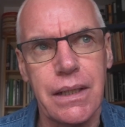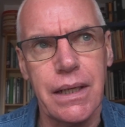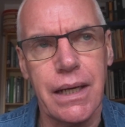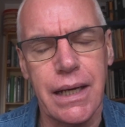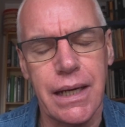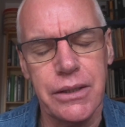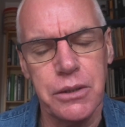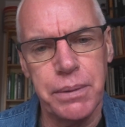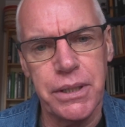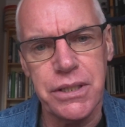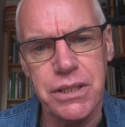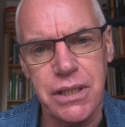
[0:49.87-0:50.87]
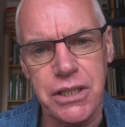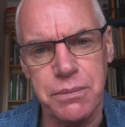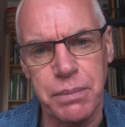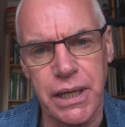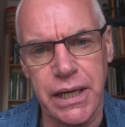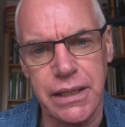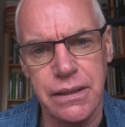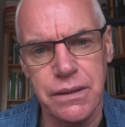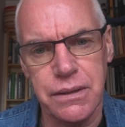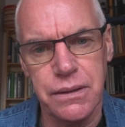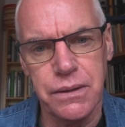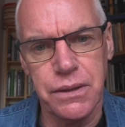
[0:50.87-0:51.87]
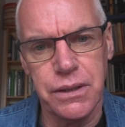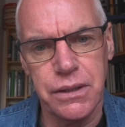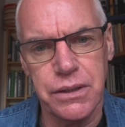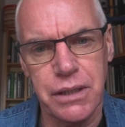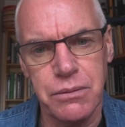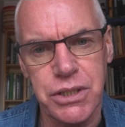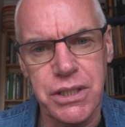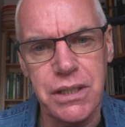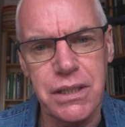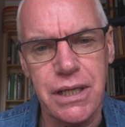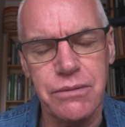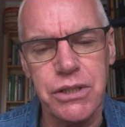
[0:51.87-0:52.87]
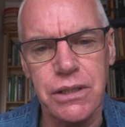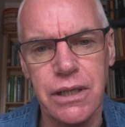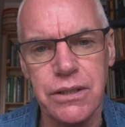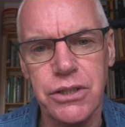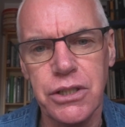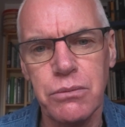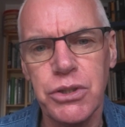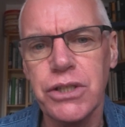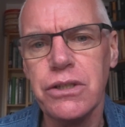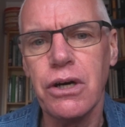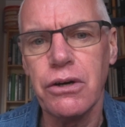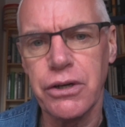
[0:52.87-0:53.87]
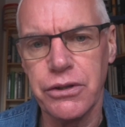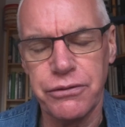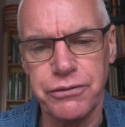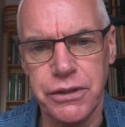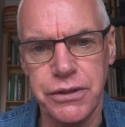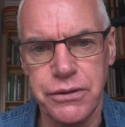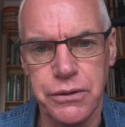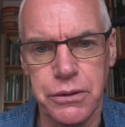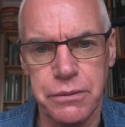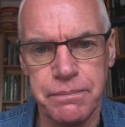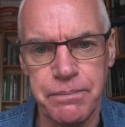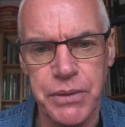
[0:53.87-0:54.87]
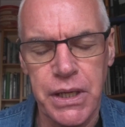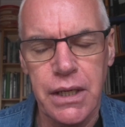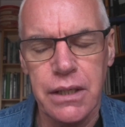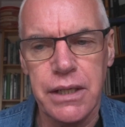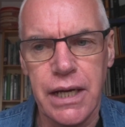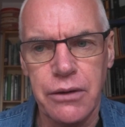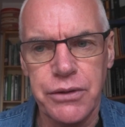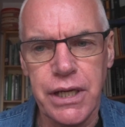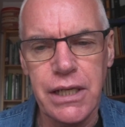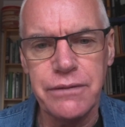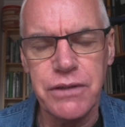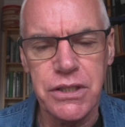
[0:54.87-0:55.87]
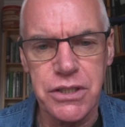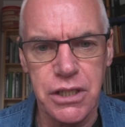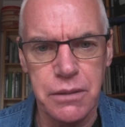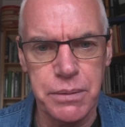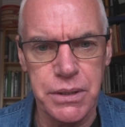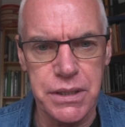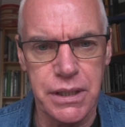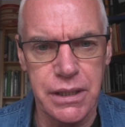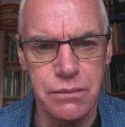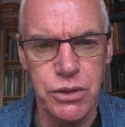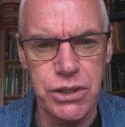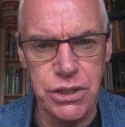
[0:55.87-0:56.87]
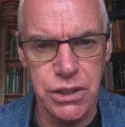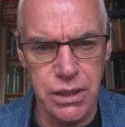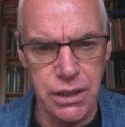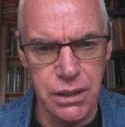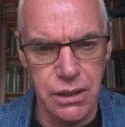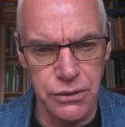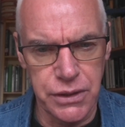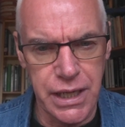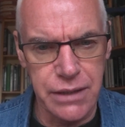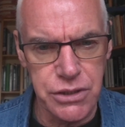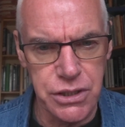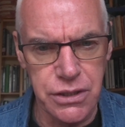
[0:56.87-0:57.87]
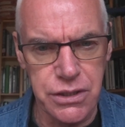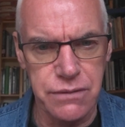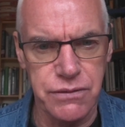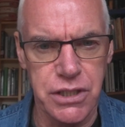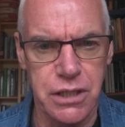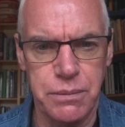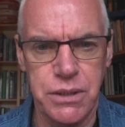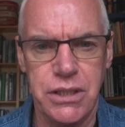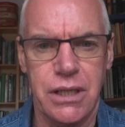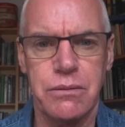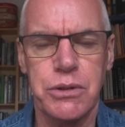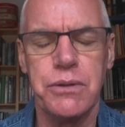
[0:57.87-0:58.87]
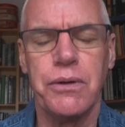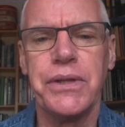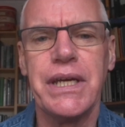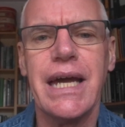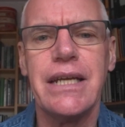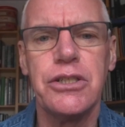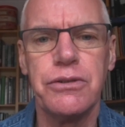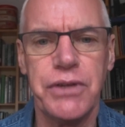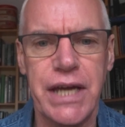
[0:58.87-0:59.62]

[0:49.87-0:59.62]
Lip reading: And the person explained that they were sitting down to lunch and there was a knock on the front door. Now, they live in Serpentine, which on the outskirts of Serpentine, was on the edge of the